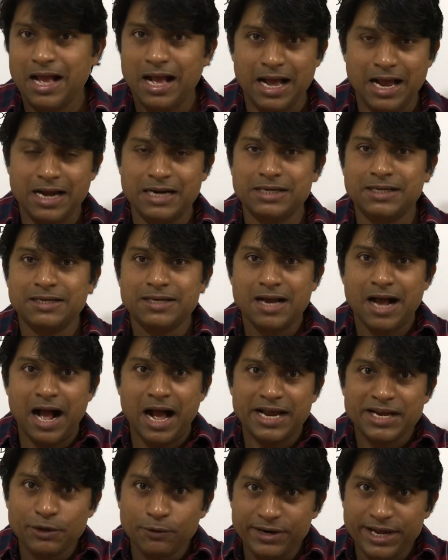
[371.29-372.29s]
and
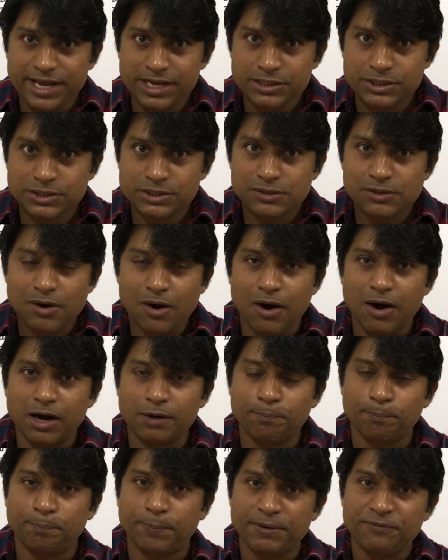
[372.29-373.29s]
IUDs
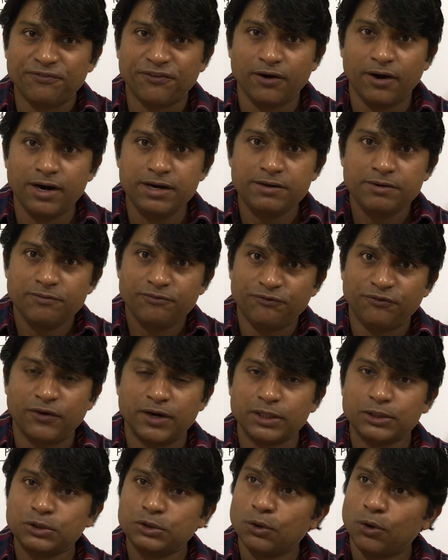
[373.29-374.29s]
are preferred
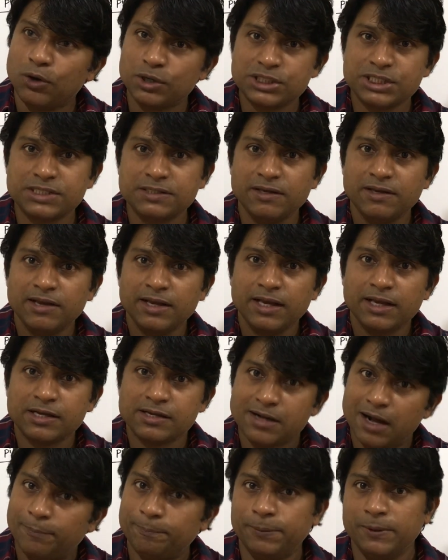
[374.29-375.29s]
for those
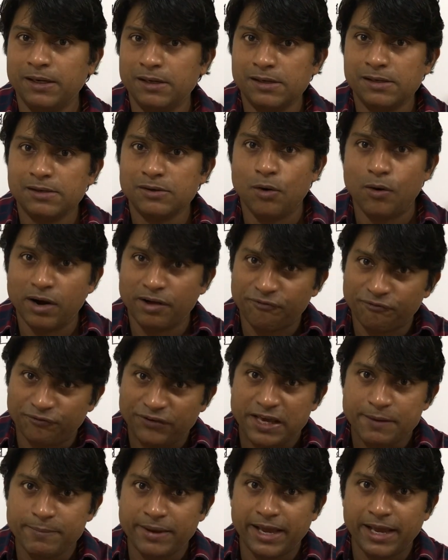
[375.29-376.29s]
couple or a
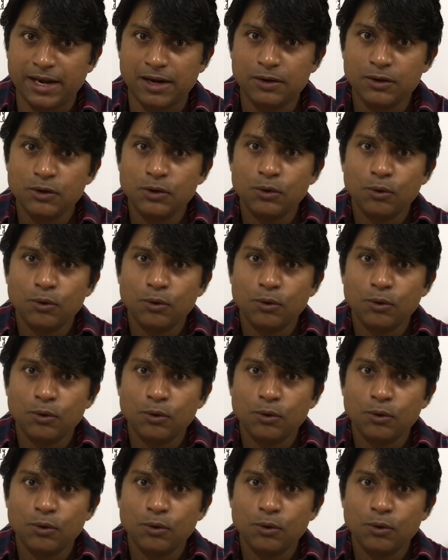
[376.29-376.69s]
female